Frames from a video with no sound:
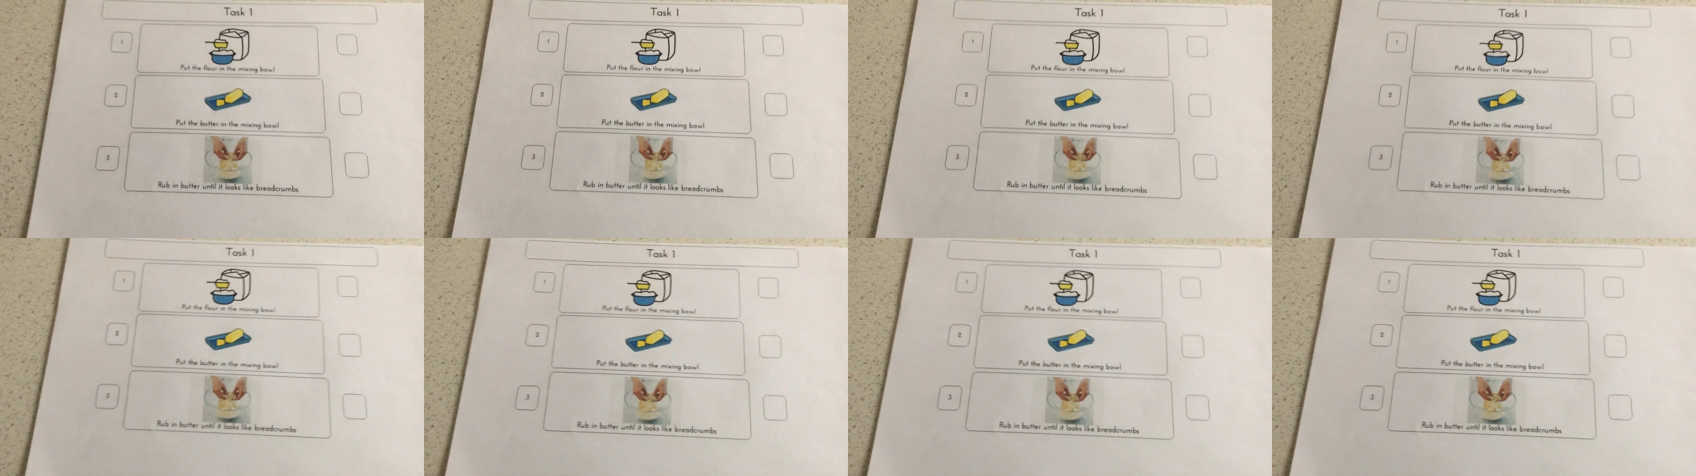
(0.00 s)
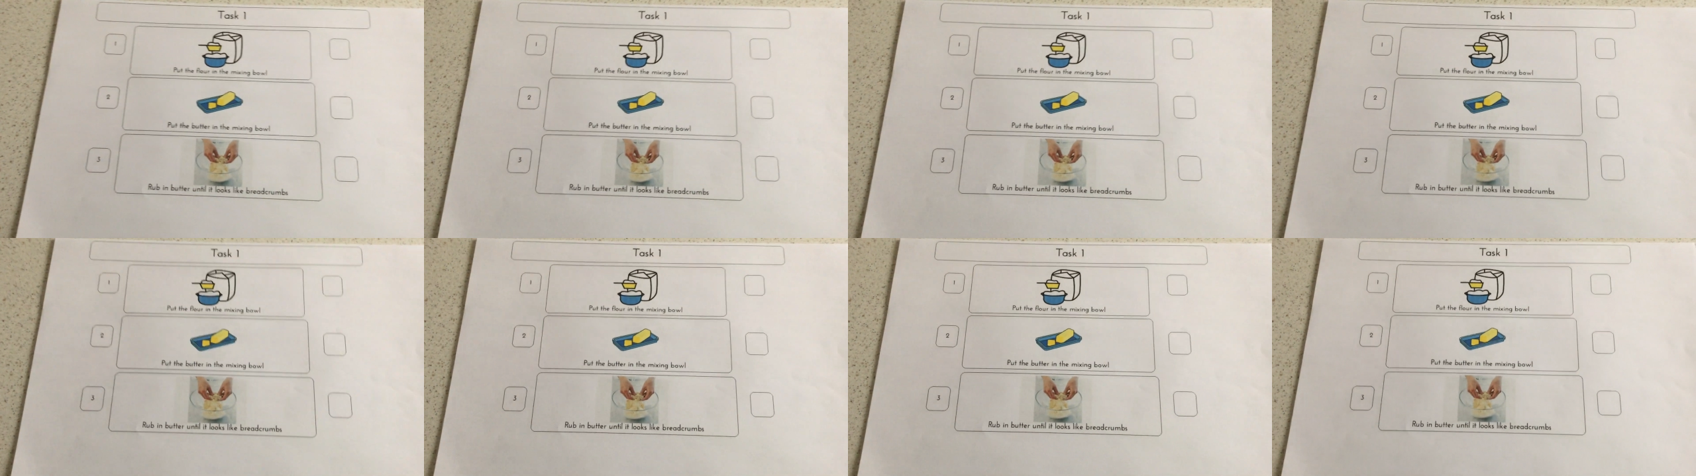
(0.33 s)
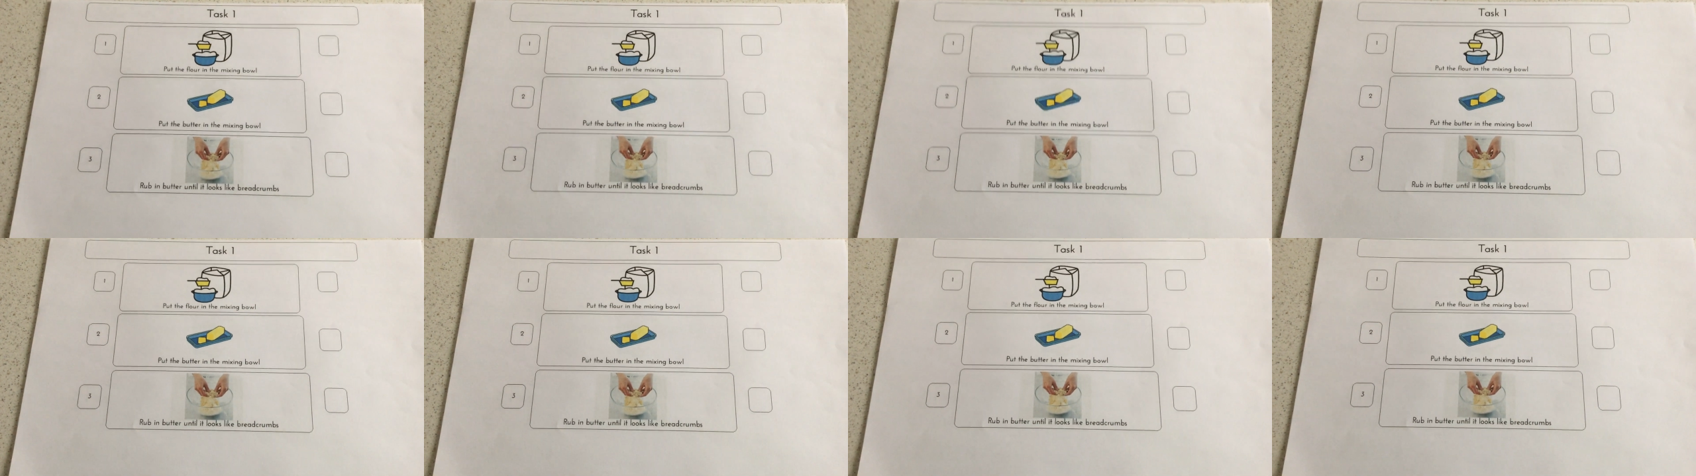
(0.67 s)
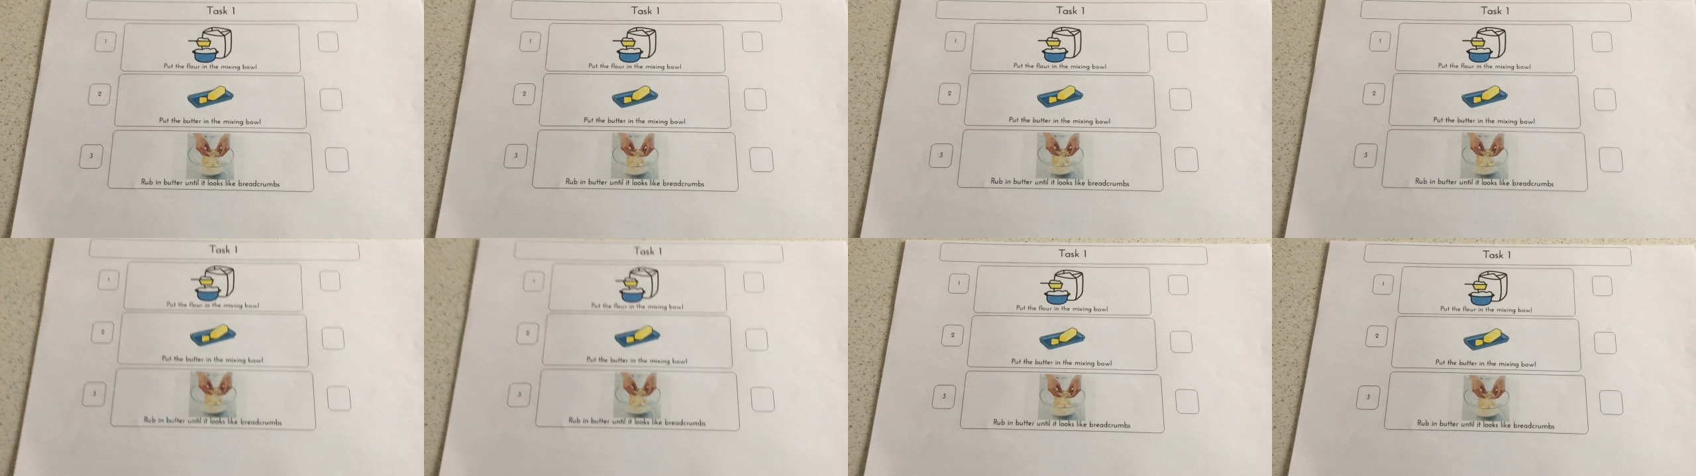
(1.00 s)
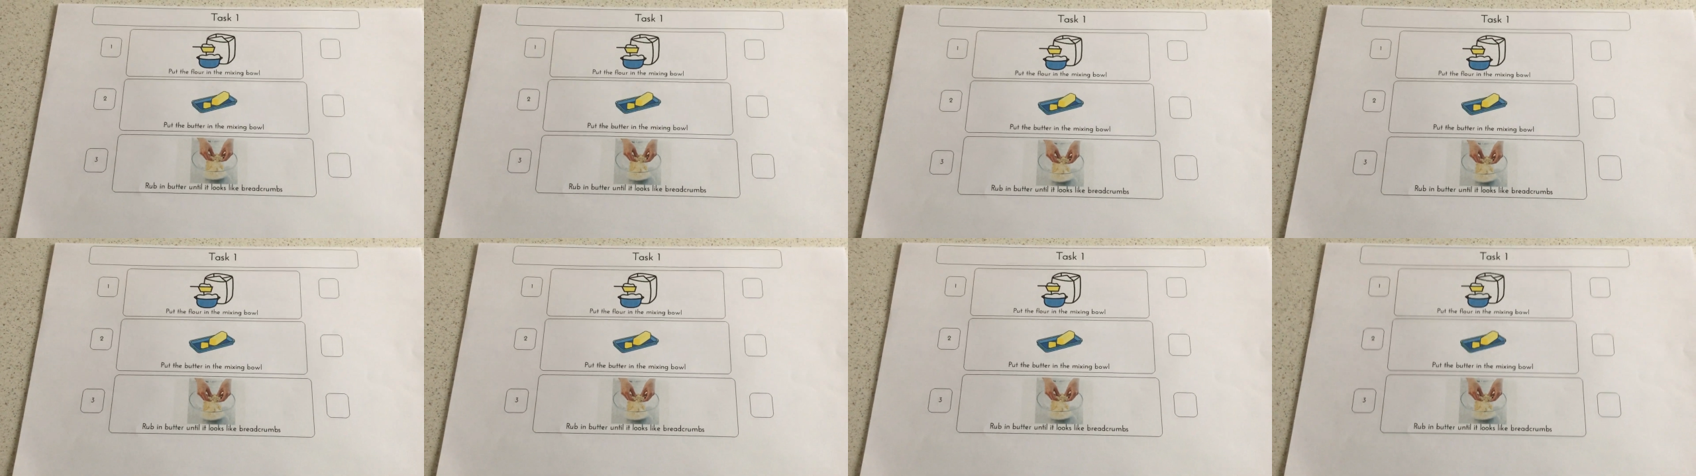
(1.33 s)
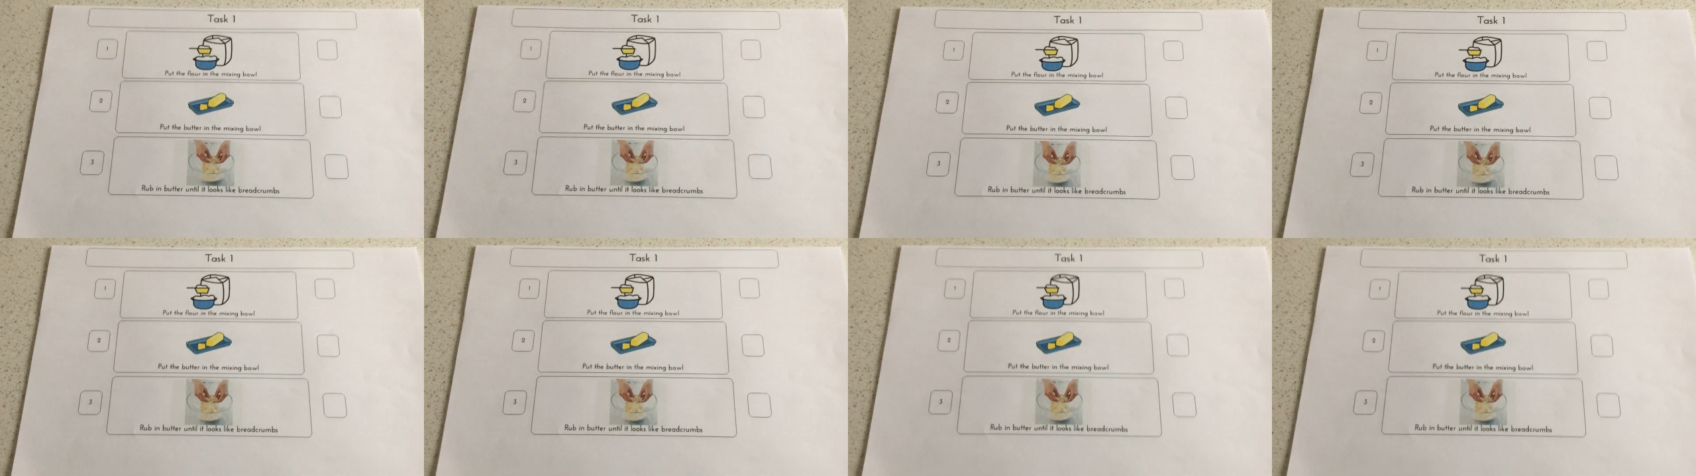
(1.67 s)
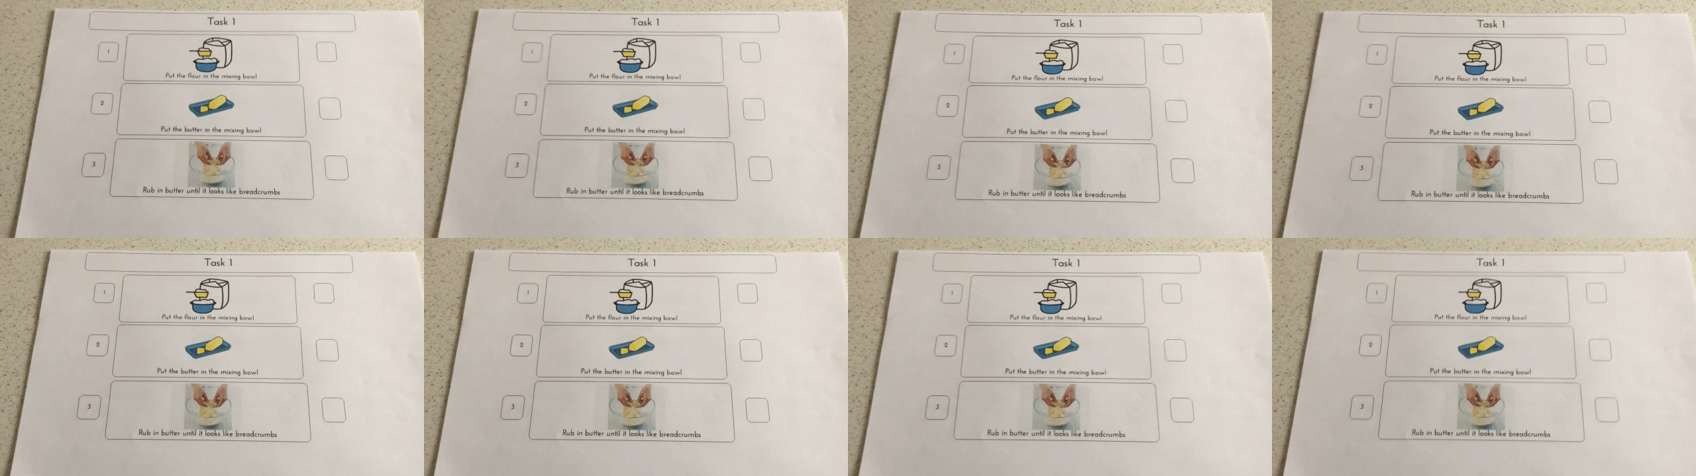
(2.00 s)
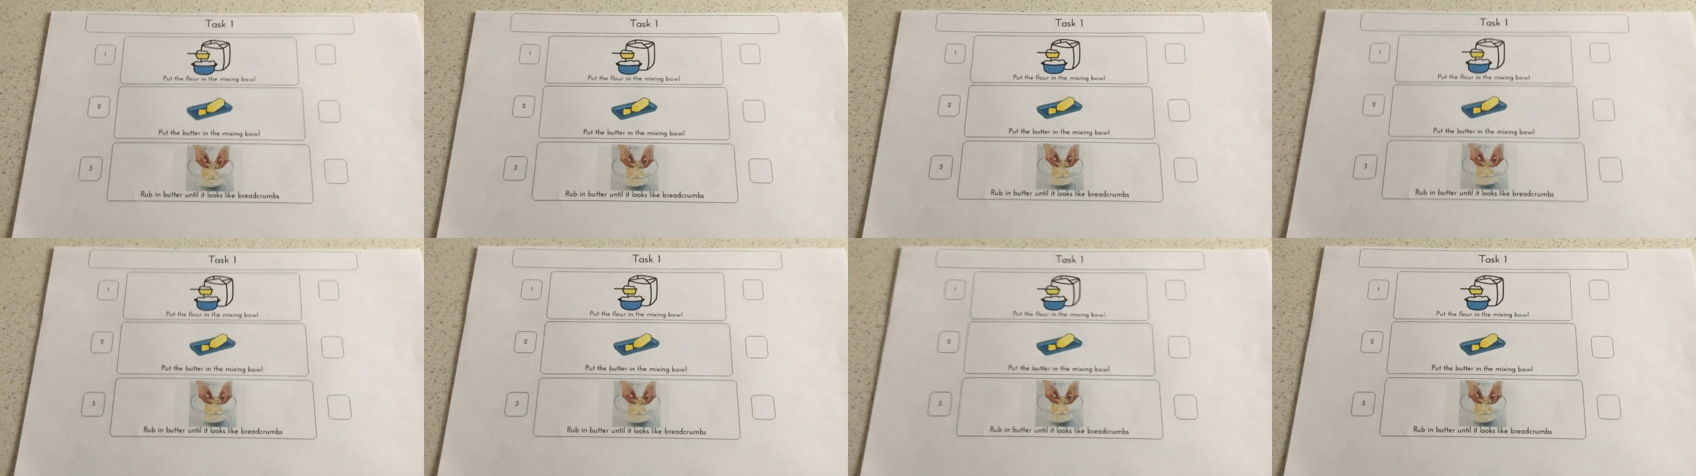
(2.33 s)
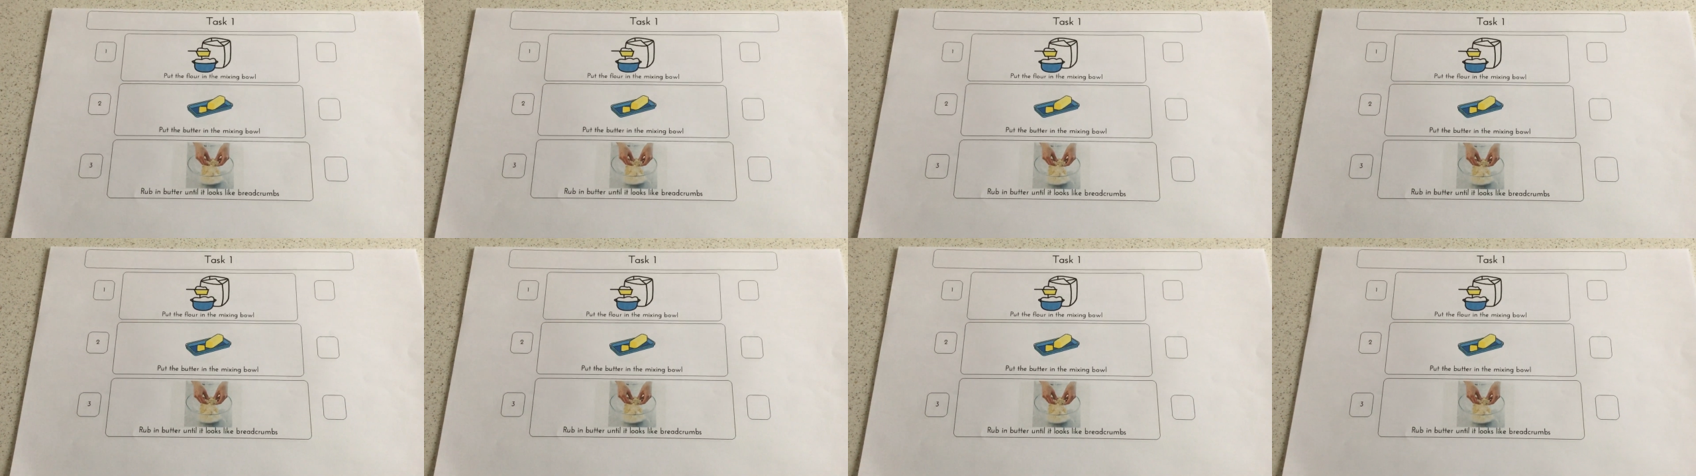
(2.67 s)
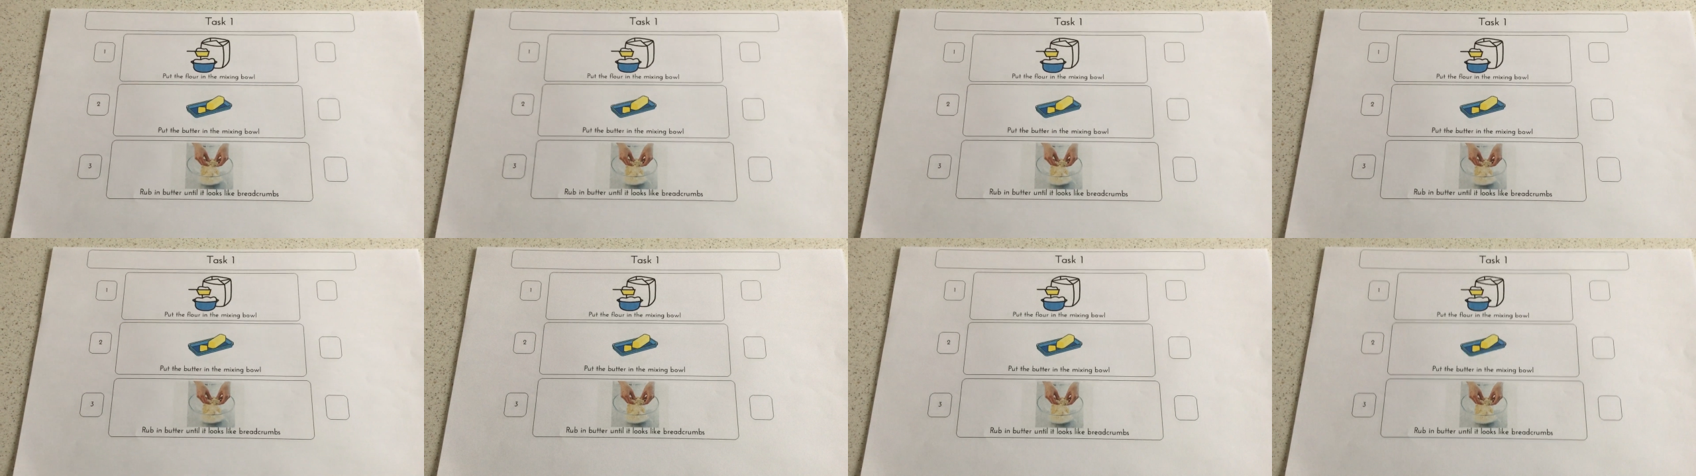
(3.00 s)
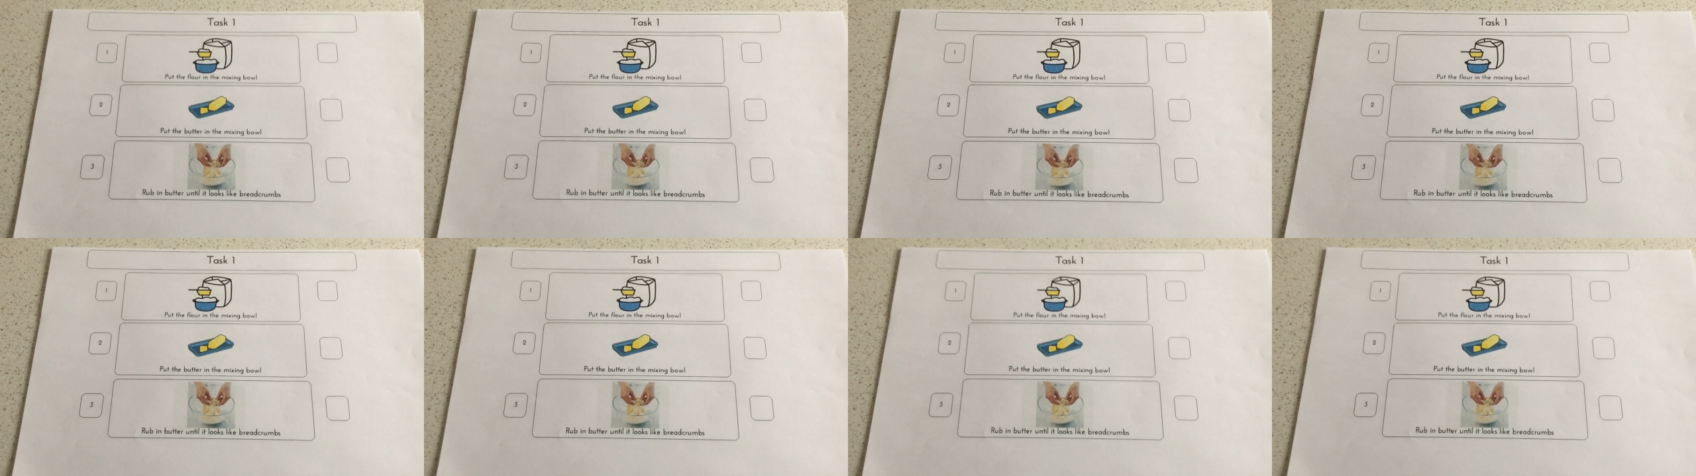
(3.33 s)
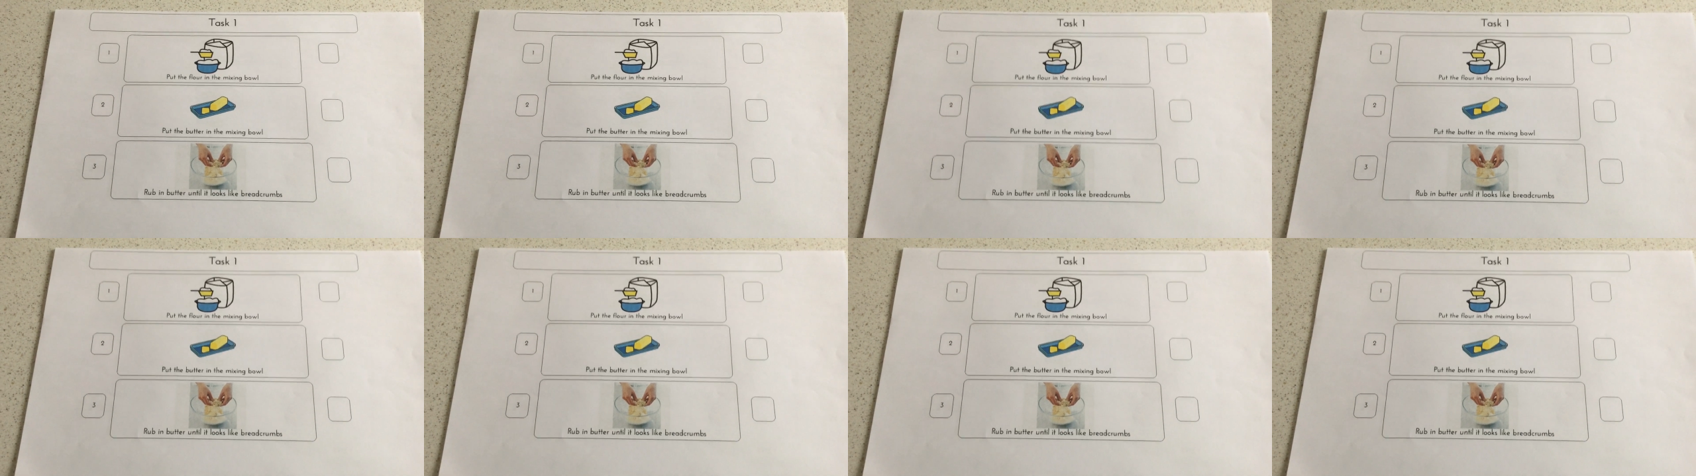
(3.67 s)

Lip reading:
(no speaker visible)